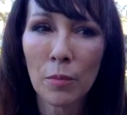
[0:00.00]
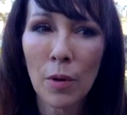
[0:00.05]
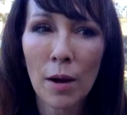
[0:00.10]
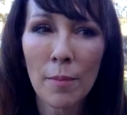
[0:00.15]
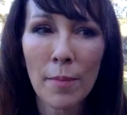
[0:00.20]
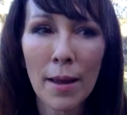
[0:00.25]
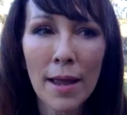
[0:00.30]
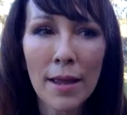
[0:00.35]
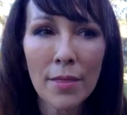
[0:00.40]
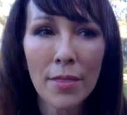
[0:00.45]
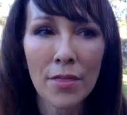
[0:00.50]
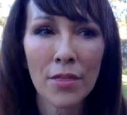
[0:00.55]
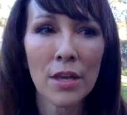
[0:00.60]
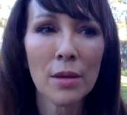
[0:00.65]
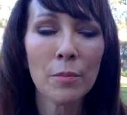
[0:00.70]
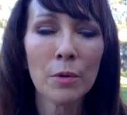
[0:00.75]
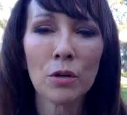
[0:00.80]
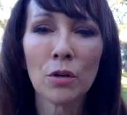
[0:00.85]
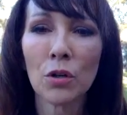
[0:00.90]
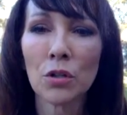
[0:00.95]
my main
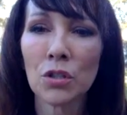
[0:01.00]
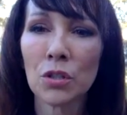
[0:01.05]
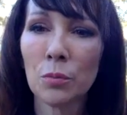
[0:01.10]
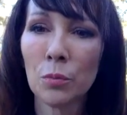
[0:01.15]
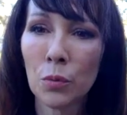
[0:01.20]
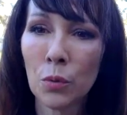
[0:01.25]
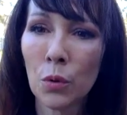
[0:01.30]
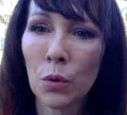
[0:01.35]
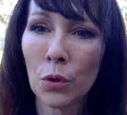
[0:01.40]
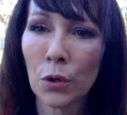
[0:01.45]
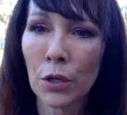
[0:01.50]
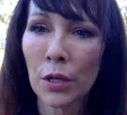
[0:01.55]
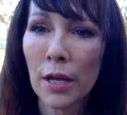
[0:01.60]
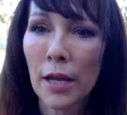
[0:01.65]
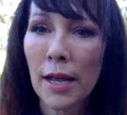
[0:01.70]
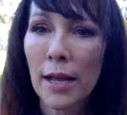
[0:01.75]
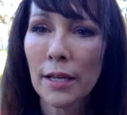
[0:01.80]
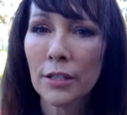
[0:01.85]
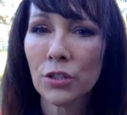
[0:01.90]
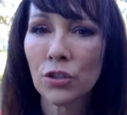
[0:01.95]
theme across the board
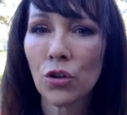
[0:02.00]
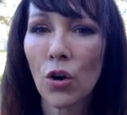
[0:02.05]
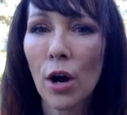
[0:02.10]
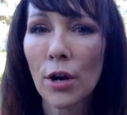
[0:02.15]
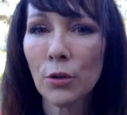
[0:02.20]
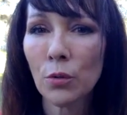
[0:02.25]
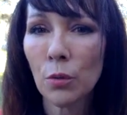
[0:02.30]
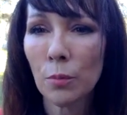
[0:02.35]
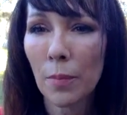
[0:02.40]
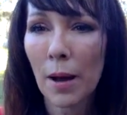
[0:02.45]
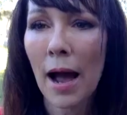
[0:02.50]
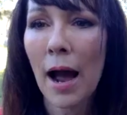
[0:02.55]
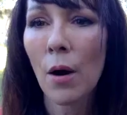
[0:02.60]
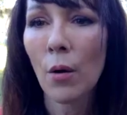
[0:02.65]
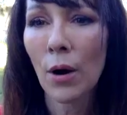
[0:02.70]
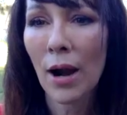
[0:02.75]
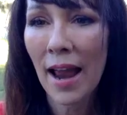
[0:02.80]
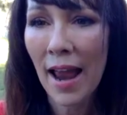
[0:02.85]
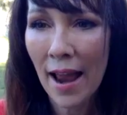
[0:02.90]
is trying to empower